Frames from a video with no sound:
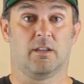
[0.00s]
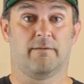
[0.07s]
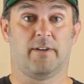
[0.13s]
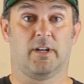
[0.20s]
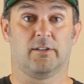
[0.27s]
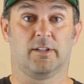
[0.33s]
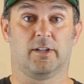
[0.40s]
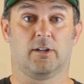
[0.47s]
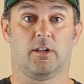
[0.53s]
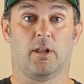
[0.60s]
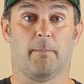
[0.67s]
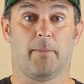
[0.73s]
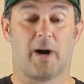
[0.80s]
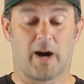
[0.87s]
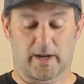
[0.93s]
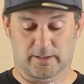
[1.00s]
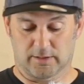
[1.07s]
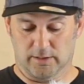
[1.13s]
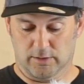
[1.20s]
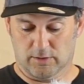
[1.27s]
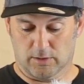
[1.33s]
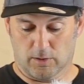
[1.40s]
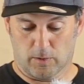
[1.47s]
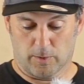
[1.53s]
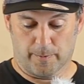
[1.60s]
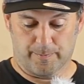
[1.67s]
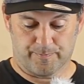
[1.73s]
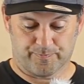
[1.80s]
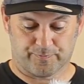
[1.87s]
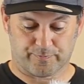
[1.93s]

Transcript: the Vital Gear Club box. And so